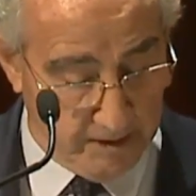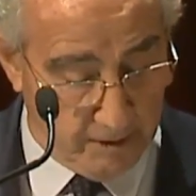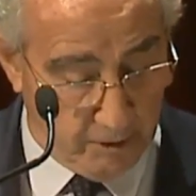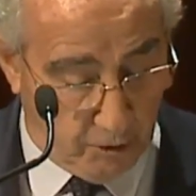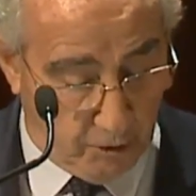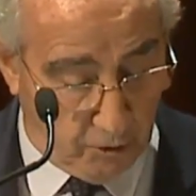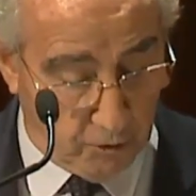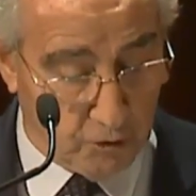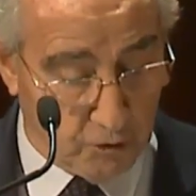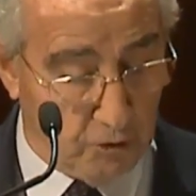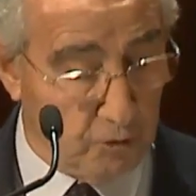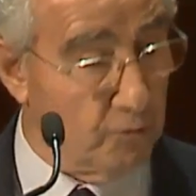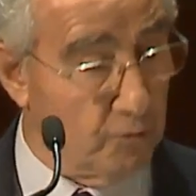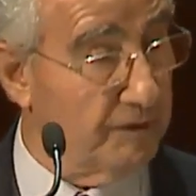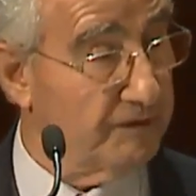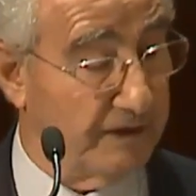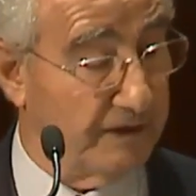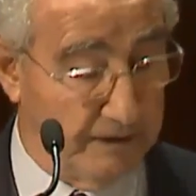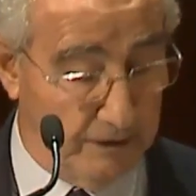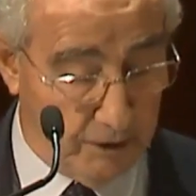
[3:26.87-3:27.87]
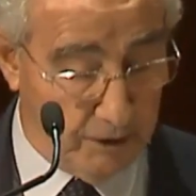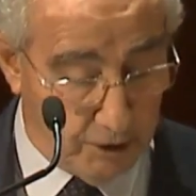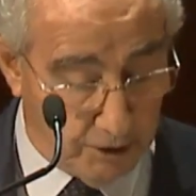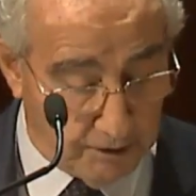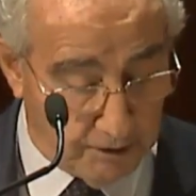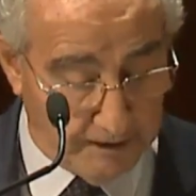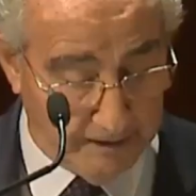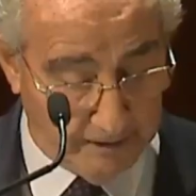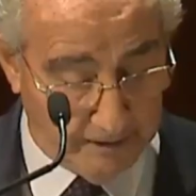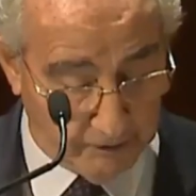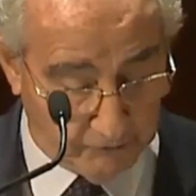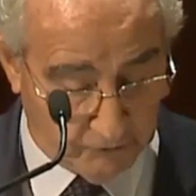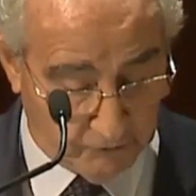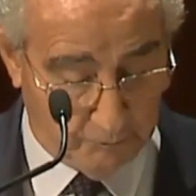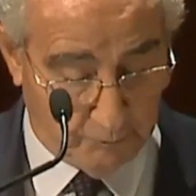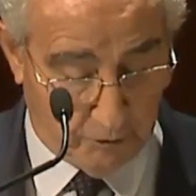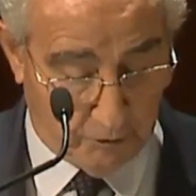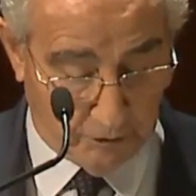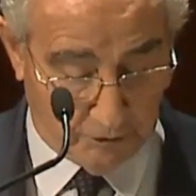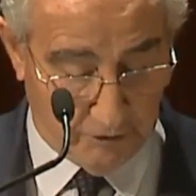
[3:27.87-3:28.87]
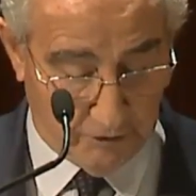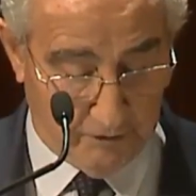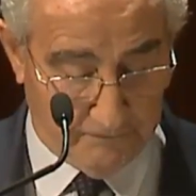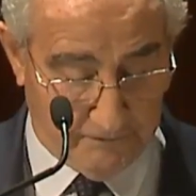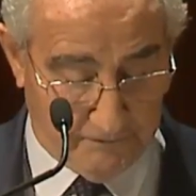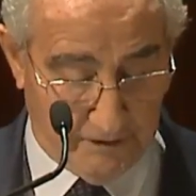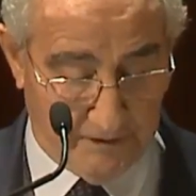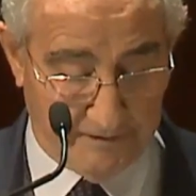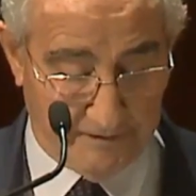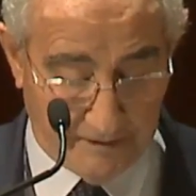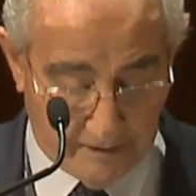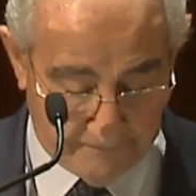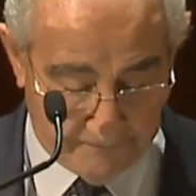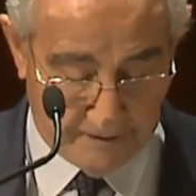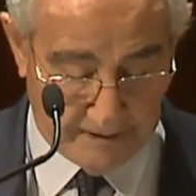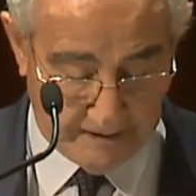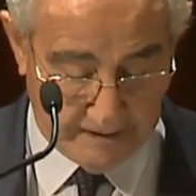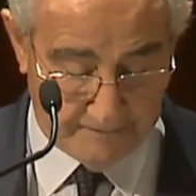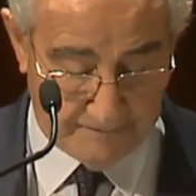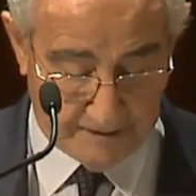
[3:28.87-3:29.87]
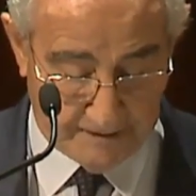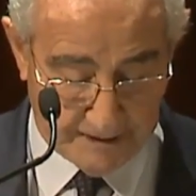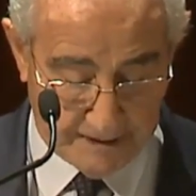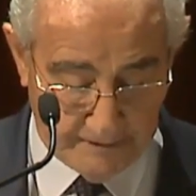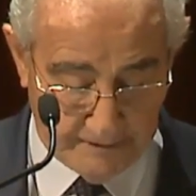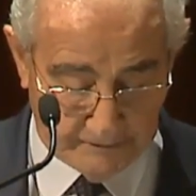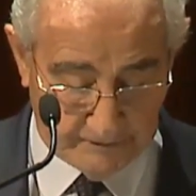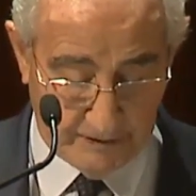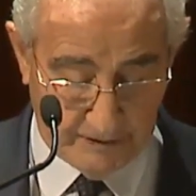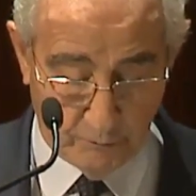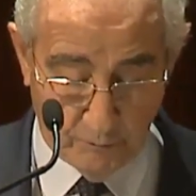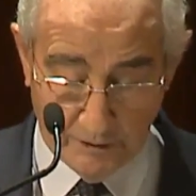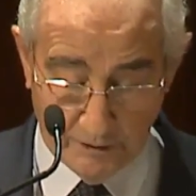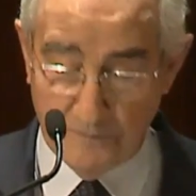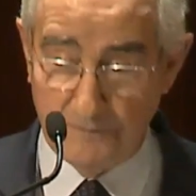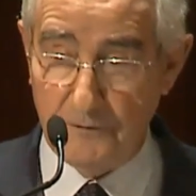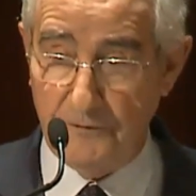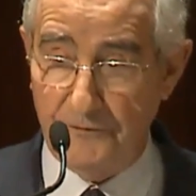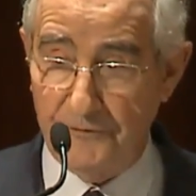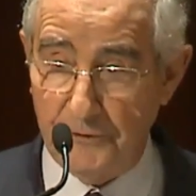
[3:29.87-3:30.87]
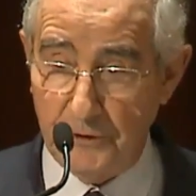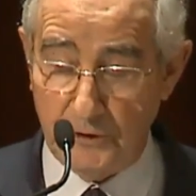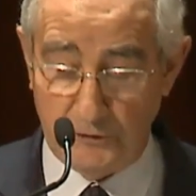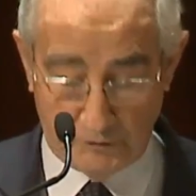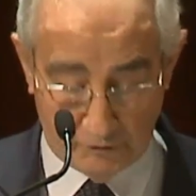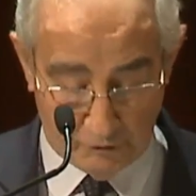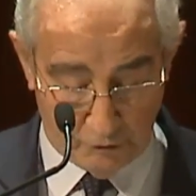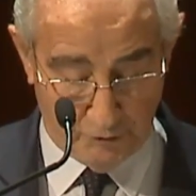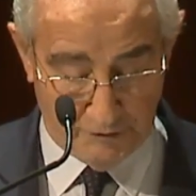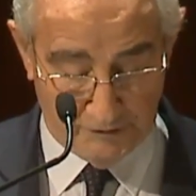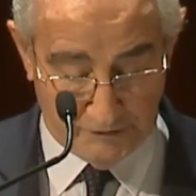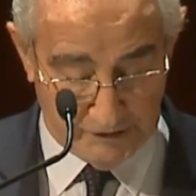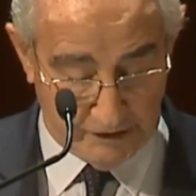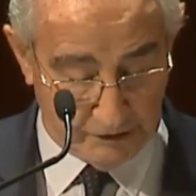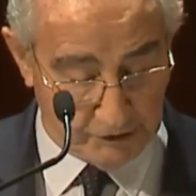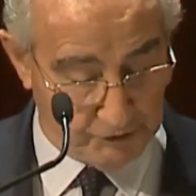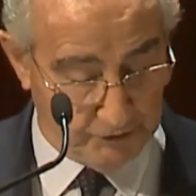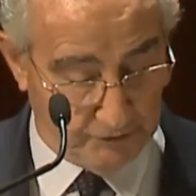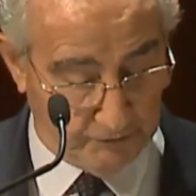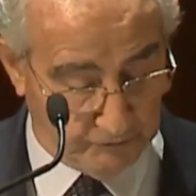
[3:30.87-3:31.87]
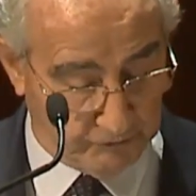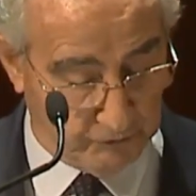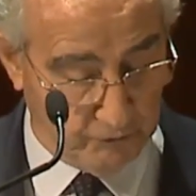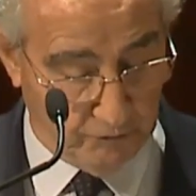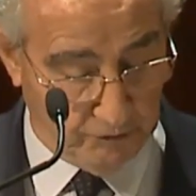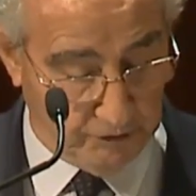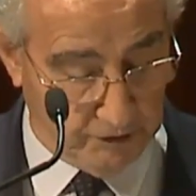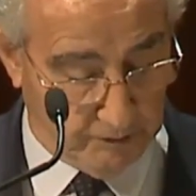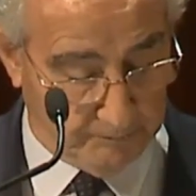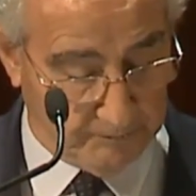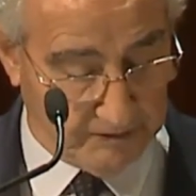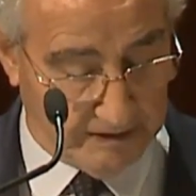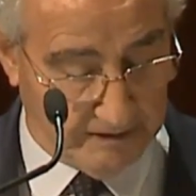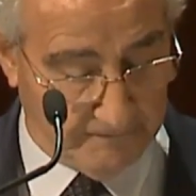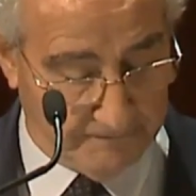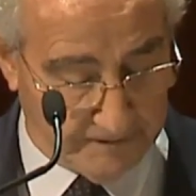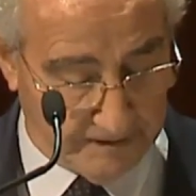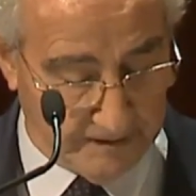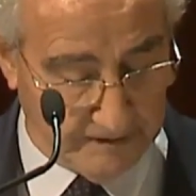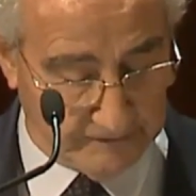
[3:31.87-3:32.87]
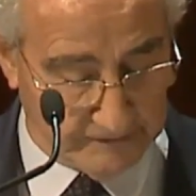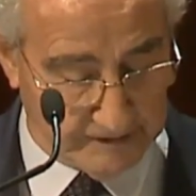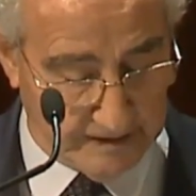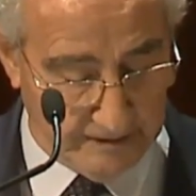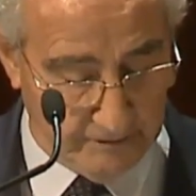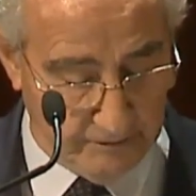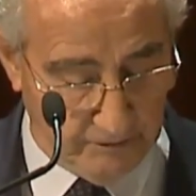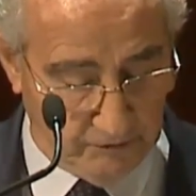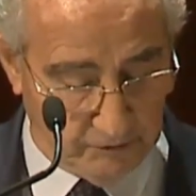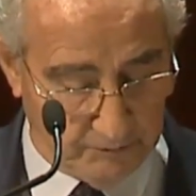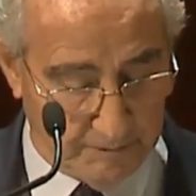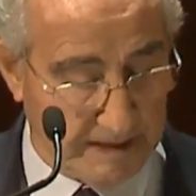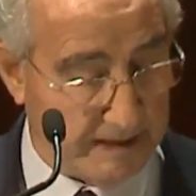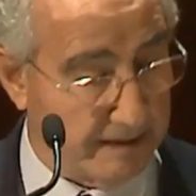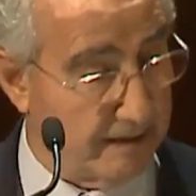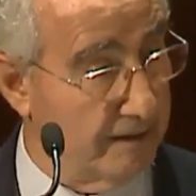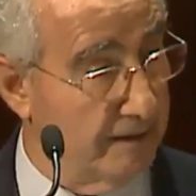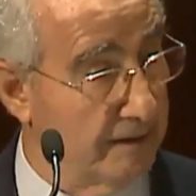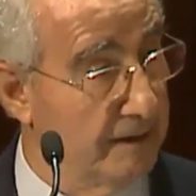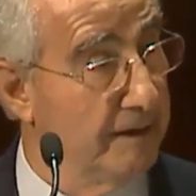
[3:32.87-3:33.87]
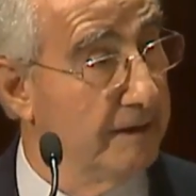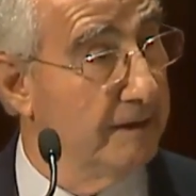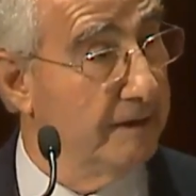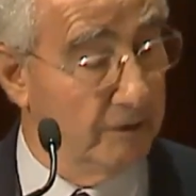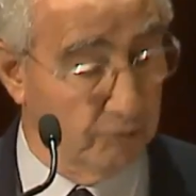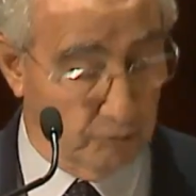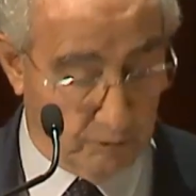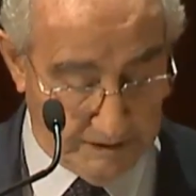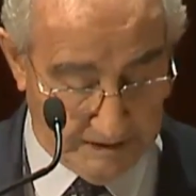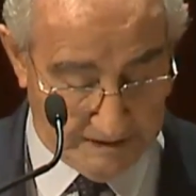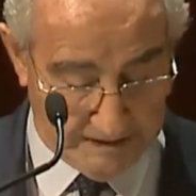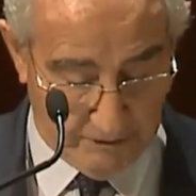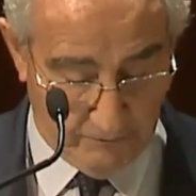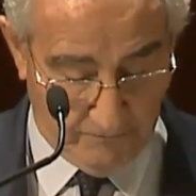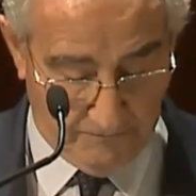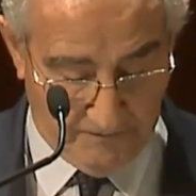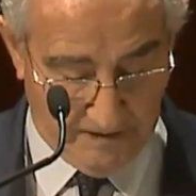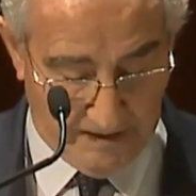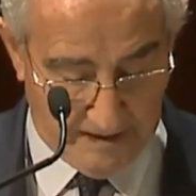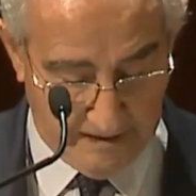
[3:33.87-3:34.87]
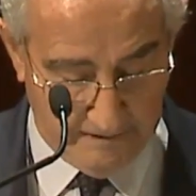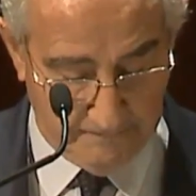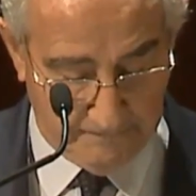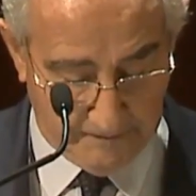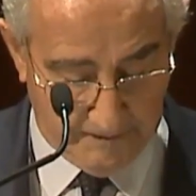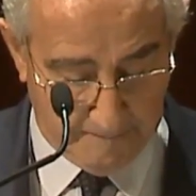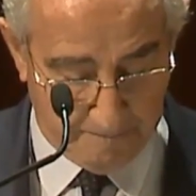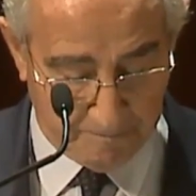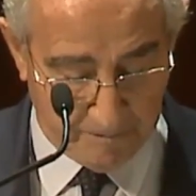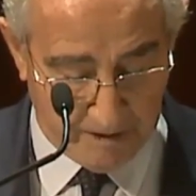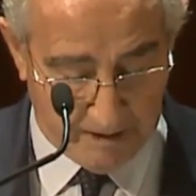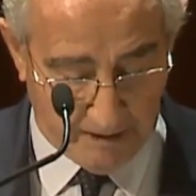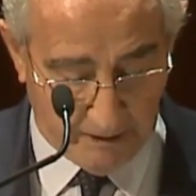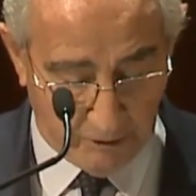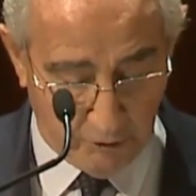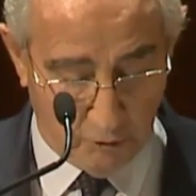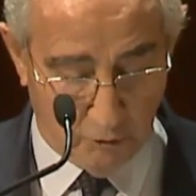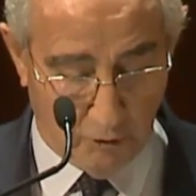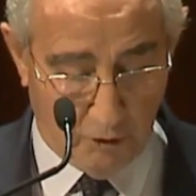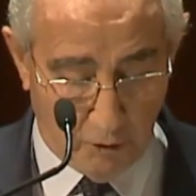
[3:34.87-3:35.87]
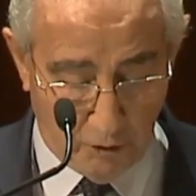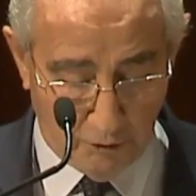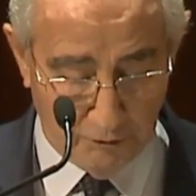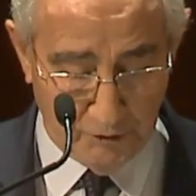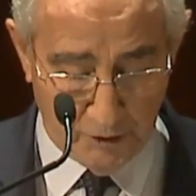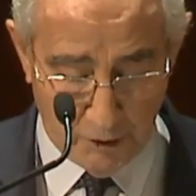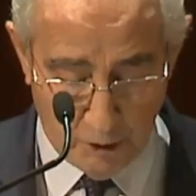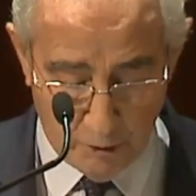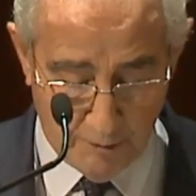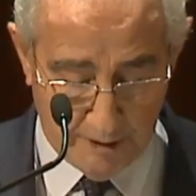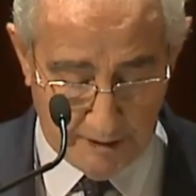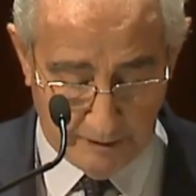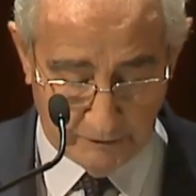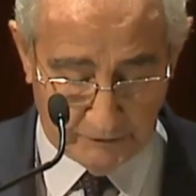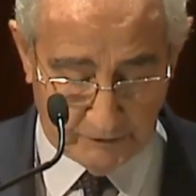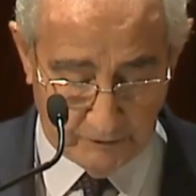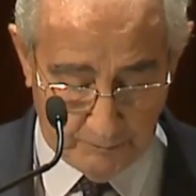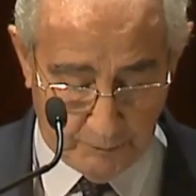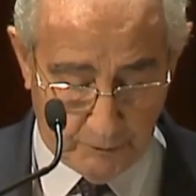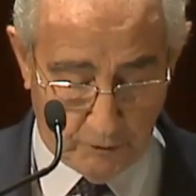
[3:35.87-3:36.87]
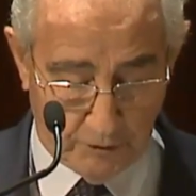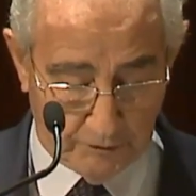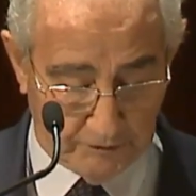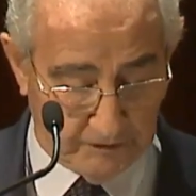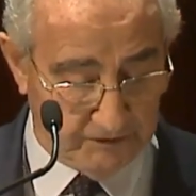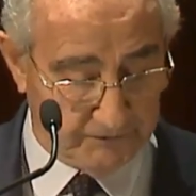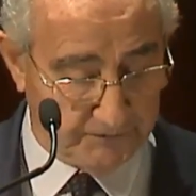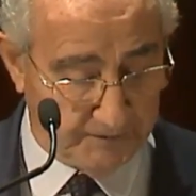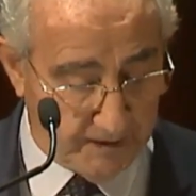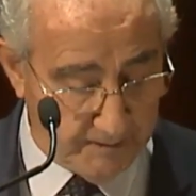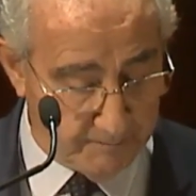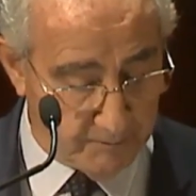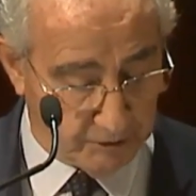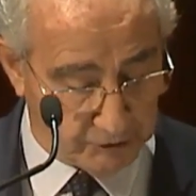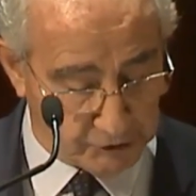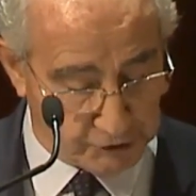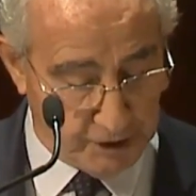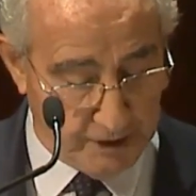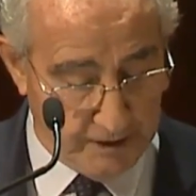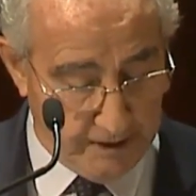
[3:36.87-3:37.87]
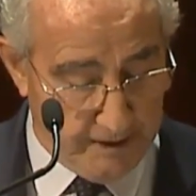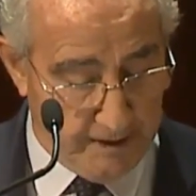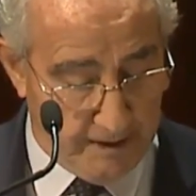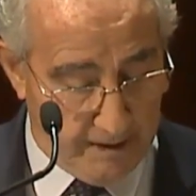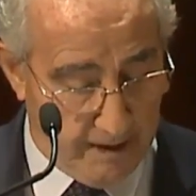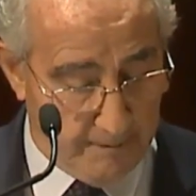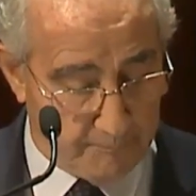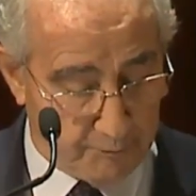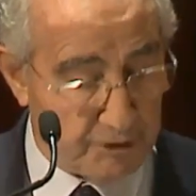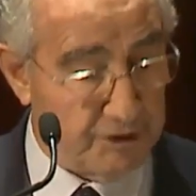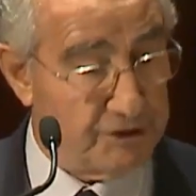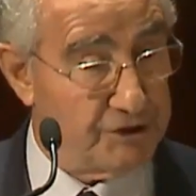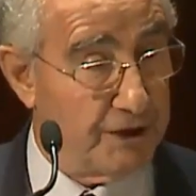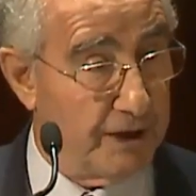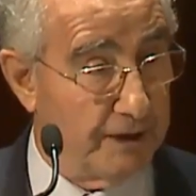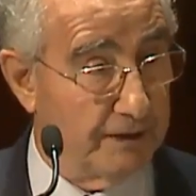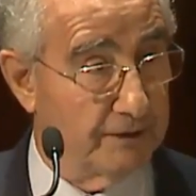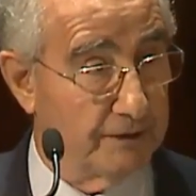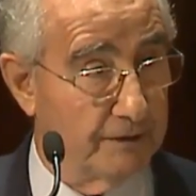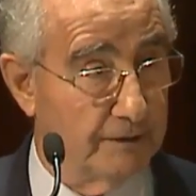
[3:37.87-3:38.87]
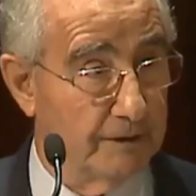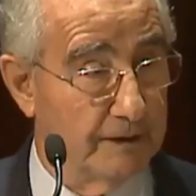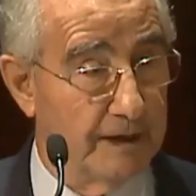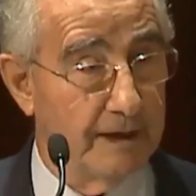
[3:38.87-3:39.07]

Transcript: Hong Kong was an early supporter of IFRS and one of the first jurisdictions to adopt IFRS standards back in 2005, and your ongoing support is very much appreciated.